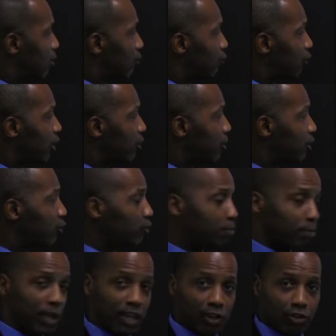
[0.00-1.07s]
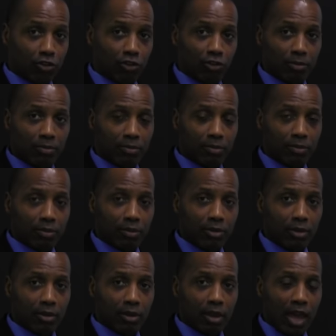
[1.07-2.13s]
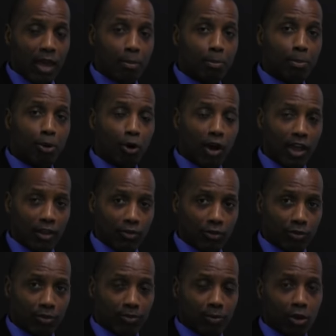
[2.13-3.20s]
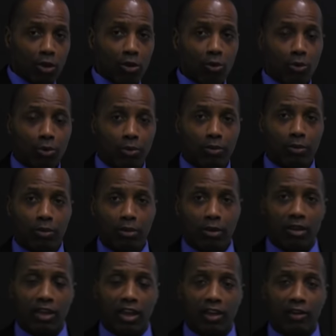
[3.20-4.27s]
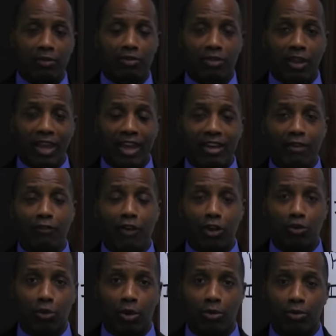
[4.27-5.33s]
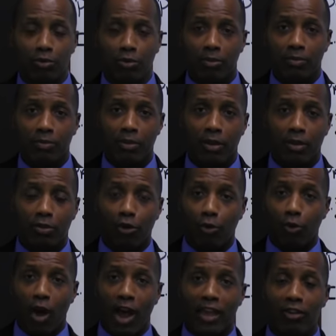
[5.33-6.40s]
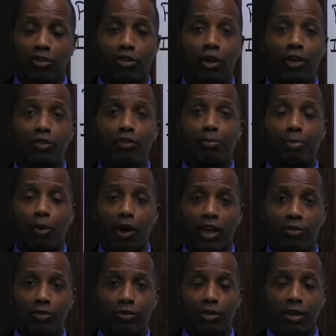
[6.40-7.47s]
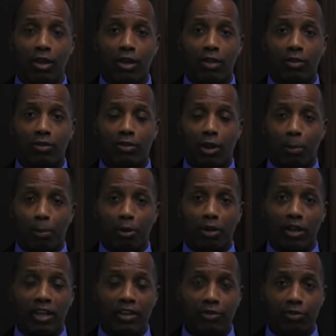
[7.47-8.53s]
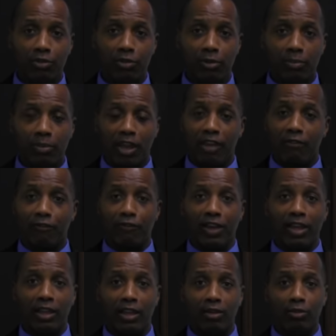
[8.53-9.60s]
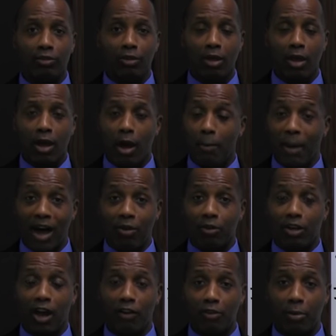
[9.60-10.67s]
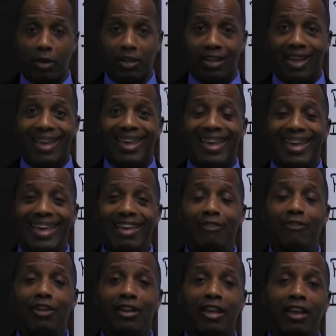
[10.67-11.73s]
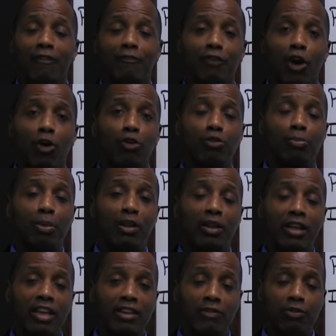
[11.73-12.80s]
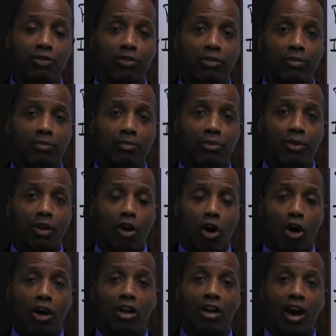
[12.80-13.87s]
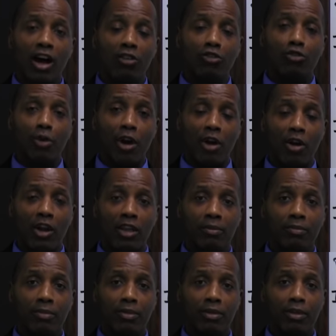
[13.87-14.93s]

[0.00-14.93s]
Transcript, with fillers: Freedom of speech and press gives individuals the right to express their beliefs and feelings about government, even if those beliefs are contrary